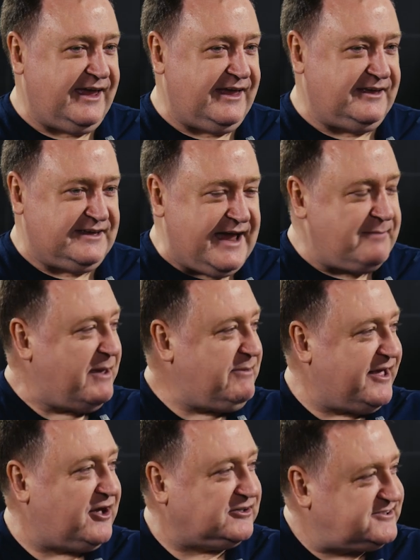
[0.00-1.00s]
yeah, maybe
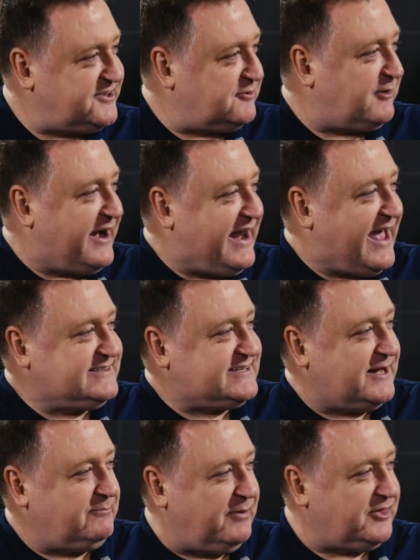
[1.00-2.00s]
it got to the right
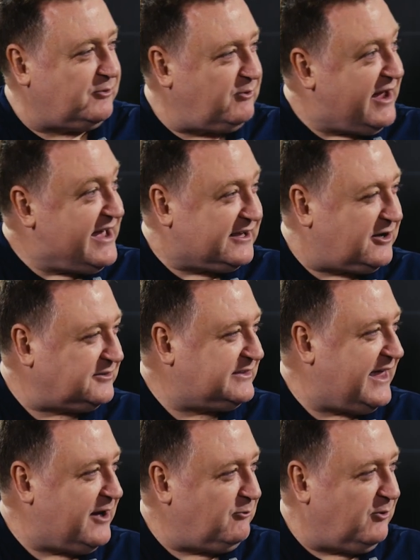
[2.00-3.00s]
answer, but the way it got
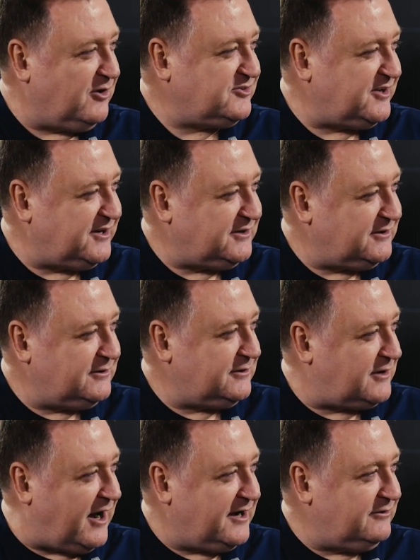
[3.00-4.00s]
there wasn't
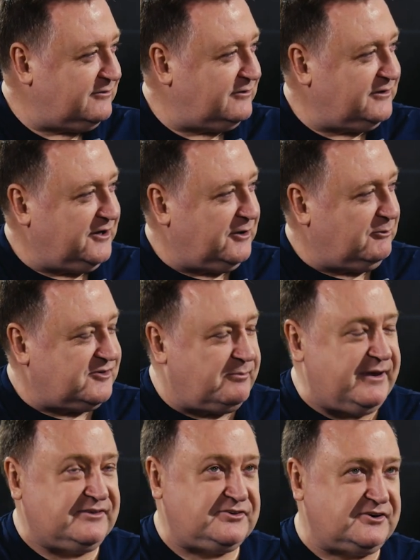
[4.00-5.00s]
was a
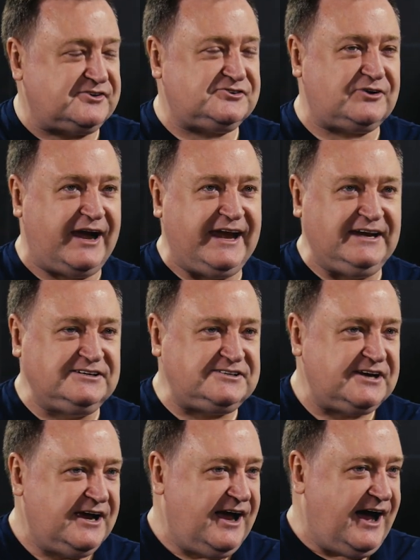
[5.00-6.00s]
bit sort of
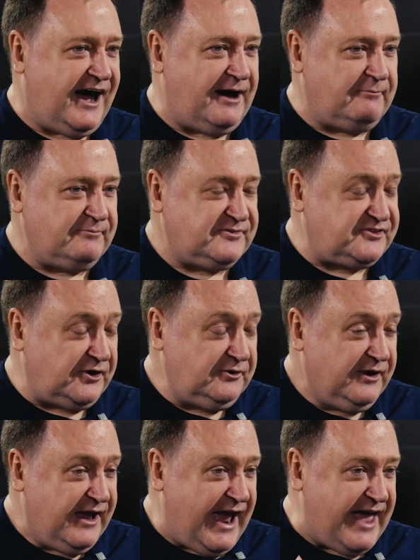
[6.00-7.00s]
strange. And
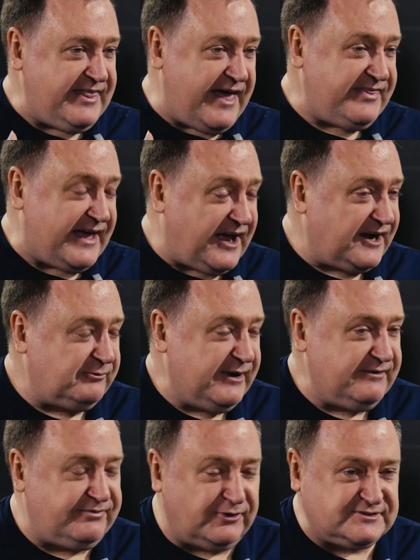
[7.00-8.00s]
that kind of
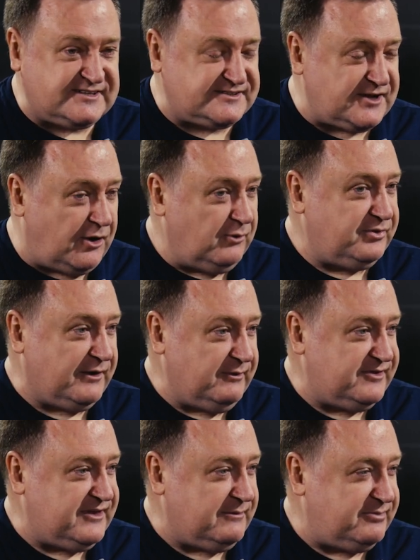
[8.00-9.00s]
reinforces the whole thing
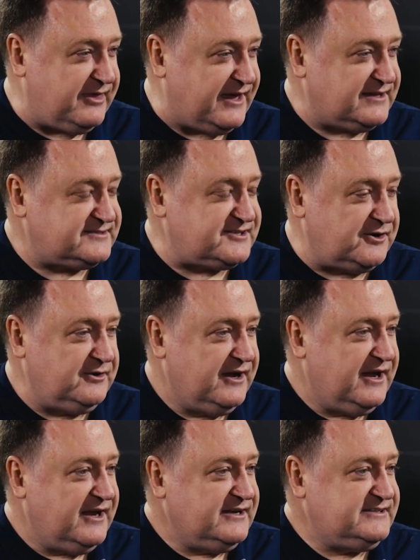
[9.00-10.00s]
with DeepThink. So
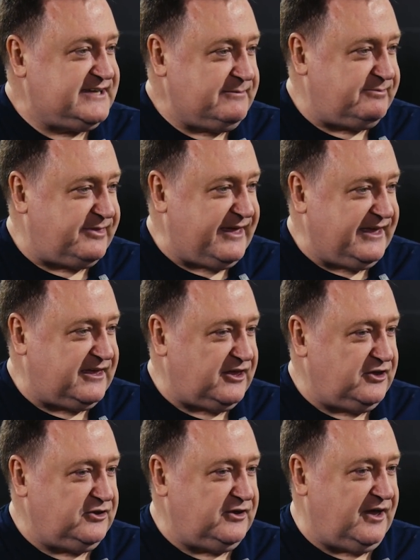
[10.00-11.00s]
DeepThink
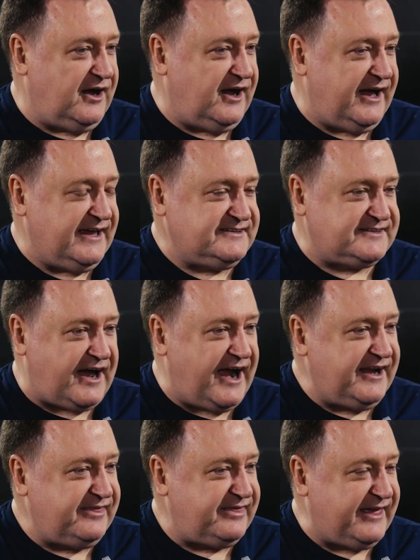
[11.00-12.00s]
is the
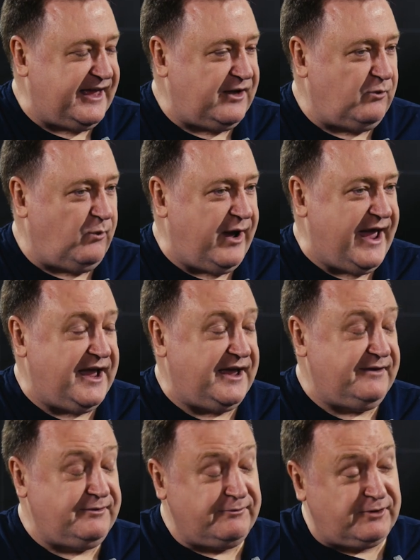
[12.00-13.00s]
kind of thing where
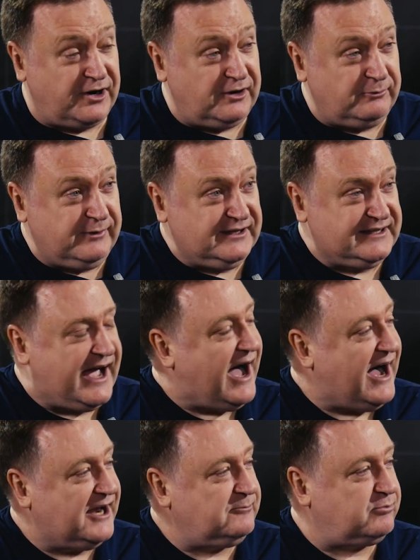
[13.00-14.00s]
if you've got a really
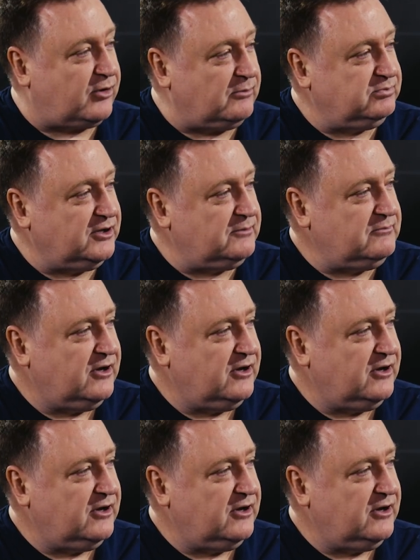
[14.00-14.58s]
hard problem